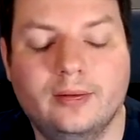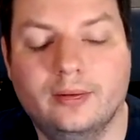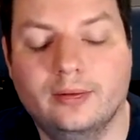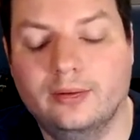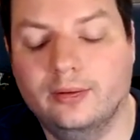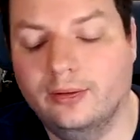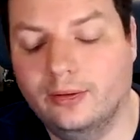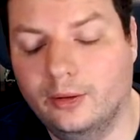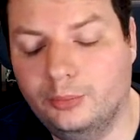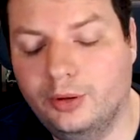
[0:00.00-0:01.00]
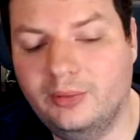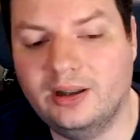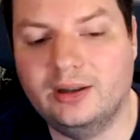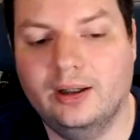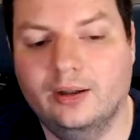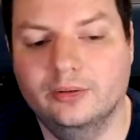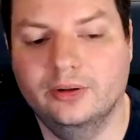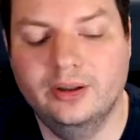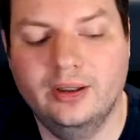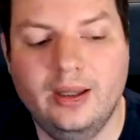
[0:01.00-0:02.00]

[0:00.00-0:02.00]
a public cloud.